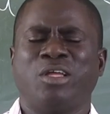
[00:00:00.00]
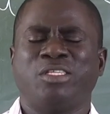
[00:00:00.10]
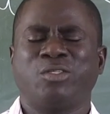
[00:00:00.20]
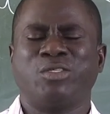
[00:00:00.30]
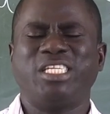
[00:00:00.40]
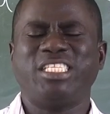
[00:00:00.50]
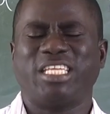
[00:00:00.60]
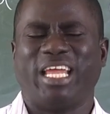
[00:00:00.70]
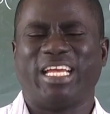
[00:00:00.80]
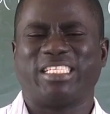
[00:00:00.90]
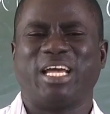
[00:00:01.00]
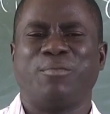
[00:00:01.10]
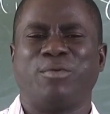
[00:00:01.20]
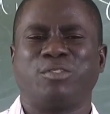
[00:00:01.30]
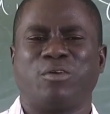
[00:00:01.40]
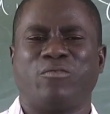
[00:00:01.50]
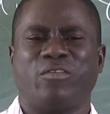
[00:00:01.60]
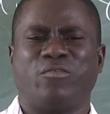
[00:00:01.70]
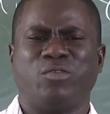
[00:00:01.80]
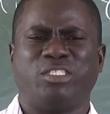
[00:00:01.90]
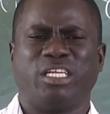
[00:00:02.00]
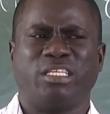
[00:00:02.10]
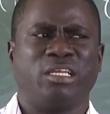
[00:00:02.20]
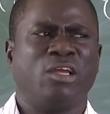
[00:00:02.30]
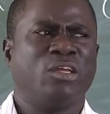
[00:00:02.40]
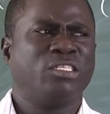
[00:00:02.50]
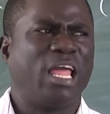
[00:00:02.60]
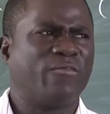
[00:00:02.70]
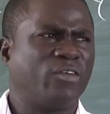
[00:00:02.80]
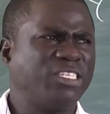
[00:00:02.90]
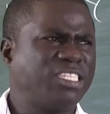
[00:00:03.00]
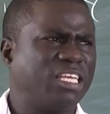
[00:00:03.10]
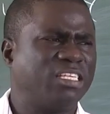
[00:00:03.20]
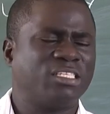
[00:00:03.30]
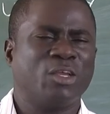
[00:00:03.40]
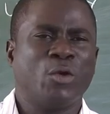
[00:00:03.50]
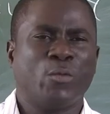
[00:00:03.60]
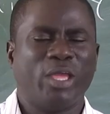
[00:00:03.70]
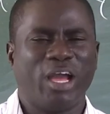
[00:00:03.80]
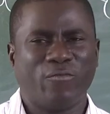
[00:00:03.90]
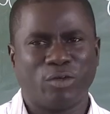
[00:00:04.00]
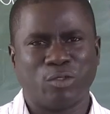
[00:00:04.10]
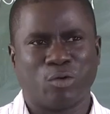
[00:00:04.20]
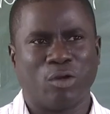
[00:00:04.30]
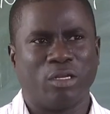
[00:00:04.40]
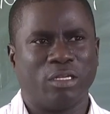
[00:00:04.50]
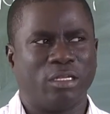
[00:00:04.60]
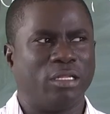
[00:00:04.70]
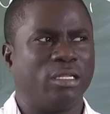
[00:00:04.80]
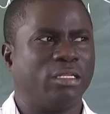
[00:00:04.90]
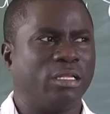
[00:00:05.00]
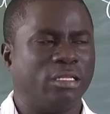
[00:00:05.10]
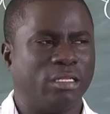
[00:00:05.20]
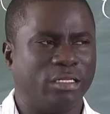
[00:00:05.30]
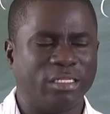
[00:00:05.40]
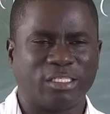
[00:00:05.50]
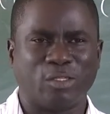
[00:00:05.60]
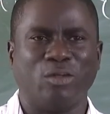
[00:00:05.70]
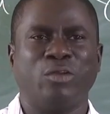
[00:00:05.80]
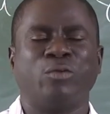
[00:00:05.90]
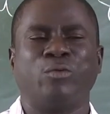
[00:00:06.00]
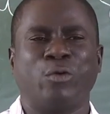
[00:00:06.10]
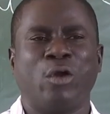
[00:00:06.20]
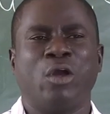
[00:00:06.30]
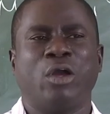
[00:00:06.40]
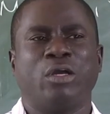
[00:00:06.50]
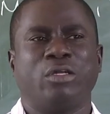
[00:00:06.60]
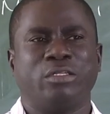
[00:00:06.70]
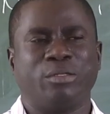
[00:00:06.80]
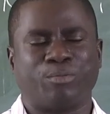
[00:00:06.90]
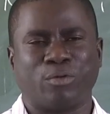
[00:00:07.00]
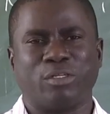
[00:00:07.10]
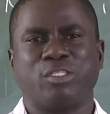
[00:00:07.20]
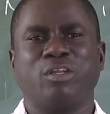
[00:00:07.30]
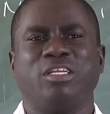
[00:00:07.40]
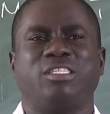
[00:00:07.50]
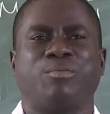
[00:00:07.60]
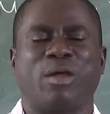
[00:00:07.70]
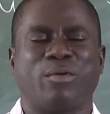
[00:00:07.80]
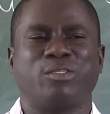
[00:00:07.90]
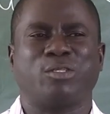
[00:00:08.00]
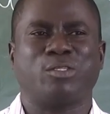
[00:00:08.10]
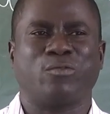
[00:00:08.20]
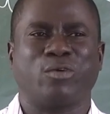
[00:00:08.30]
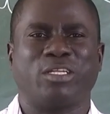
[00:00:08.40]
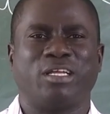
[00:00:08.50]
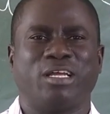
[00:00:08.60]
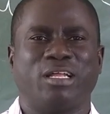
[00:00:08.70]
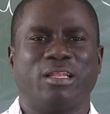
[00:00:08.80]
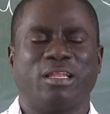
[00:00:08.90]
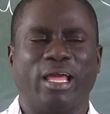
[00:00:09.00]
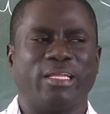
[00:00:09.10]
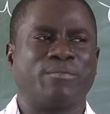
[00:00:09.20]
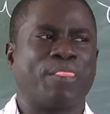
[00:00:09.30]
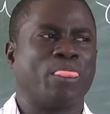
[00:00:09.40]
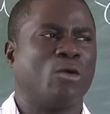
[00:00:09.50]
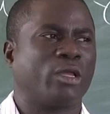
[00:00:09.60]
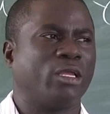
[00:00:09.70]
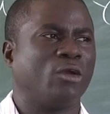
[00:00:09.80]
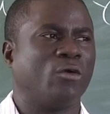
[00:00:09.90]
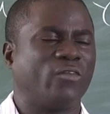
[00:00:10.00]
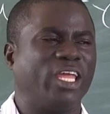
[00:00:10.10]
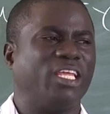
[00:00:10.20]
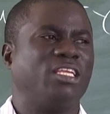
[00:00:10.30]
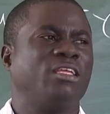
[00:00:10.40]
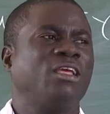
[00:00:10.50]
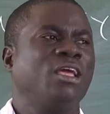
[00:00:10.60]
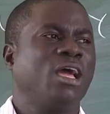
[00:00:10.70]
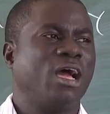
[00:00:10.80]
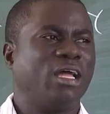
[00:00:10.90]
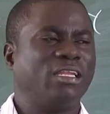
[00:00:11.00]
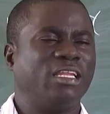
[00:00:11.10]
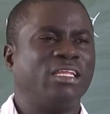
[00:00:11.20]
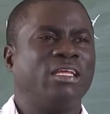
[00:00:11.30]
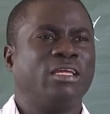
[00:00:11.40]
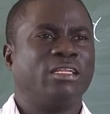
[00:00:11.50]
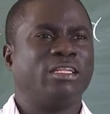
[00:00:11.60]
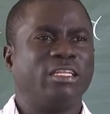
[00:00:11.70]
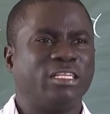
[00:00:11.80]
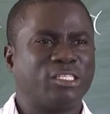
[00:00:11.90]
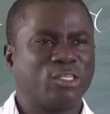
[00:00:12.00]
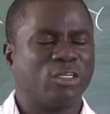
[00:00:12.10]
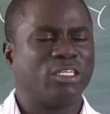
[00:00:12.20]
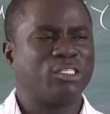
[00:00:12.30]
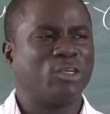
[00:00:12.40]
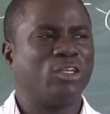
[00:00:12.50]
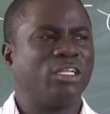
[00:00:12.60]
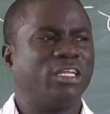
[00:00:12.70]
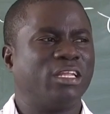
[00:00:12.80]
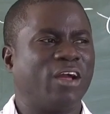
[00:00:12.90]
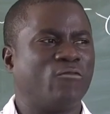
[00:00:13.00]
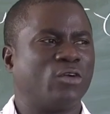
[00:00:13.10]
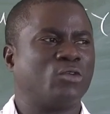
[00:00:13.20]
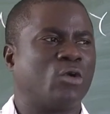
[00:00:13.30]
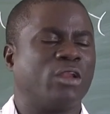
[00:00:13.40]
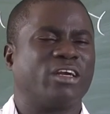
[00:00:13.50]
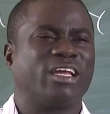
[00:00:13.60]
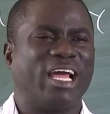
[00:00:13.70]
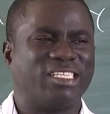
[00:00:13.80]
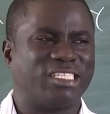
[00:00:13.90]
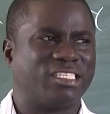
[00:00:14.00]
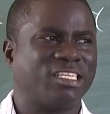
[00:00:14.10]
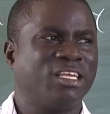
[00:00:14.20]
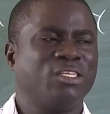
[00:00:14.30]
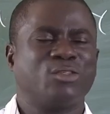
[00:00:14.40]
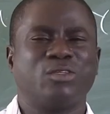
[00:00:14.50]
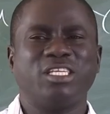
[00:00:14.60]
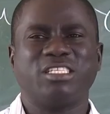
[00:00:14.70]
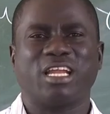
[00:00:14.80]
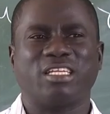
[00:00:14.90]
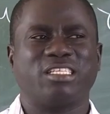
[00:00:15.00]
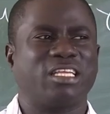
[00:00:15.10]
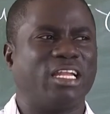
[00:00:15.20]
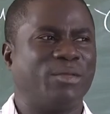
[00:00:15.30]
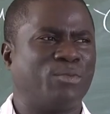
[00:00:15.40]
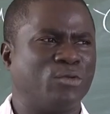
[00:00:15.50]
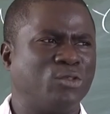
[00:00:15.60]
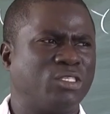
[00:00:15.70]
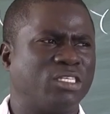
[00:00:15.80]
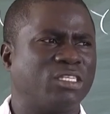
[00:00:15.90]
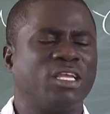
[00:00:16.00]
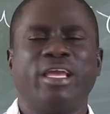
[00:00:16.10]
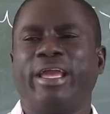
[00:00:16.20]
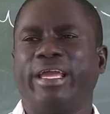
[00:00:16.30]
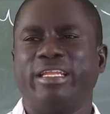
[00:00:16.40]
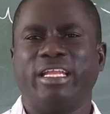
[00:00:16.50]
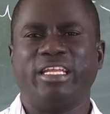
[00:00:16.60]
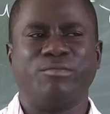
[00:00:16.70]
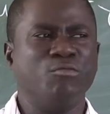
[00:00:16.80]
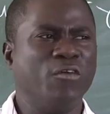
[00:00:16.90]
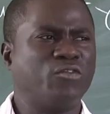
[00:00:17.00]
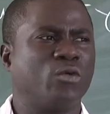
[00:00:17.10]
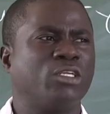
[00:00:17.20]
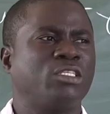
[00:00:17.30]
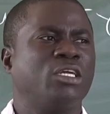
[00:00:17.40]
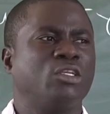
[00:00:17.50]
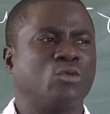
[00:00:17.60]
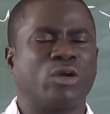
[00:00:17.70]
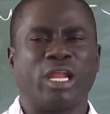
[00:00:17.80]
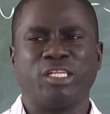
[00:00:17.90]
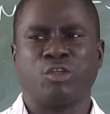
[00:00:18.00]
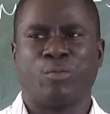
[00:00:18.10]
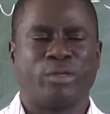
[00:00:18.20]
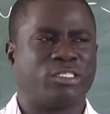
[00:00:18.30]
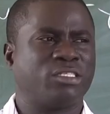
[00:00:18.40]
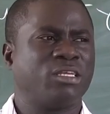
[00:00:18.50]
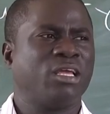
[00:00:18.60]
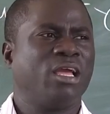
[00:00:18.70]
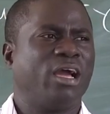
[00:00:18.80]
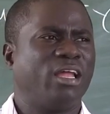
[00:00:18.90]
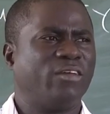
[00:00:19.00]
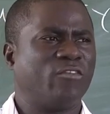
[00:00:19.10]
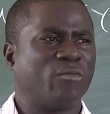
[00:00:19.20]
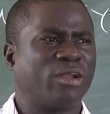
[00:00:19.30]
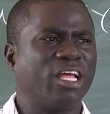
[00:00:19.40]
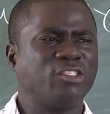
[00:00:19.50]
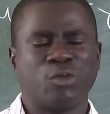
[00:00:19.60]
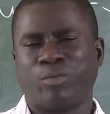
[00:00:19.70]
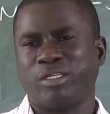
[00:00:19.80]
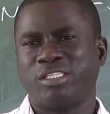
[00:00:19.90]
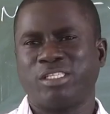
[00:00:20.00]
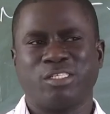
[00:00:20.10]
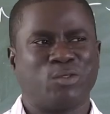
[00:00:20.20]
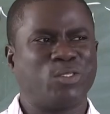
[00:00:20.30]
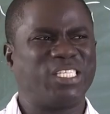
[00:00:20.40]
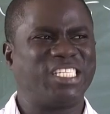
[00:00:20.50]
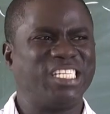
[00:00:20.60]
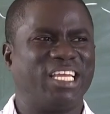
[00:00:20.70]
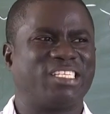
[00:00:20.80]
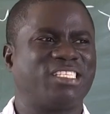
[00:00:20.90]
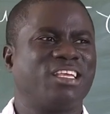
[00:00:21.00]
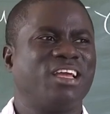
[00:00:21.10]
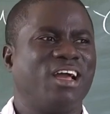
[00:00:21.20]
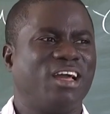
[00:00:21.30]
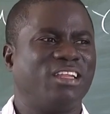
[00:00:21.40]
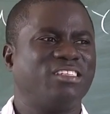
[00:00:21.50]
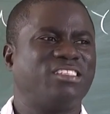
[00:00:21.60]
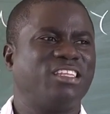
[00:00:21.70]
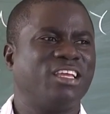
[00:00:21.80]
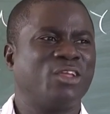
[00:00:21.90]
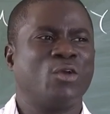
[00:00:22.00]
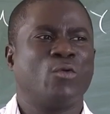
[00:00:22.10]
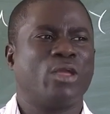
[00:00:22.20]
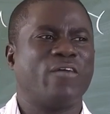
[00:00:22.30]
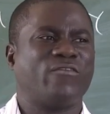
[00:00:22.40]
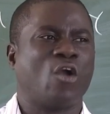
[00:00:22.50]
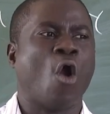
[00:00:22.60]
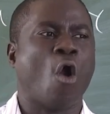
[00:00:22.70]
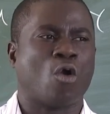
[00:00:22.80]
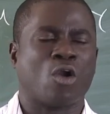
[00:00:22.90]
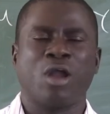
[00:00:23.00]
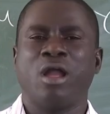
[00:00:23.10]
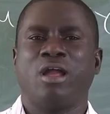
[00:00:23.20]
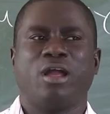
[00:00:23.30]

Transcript: So these are examples of a food chain. So like for instance, we have what you call the sun. The sun is the primary source of what? Light, okay, of energy. And then in the sun, you have what you call grasses. So these grasses are the producers. And then it moves toward to grasshoppers. And then from grasshoppers to snakes. And then snake, we have a hawk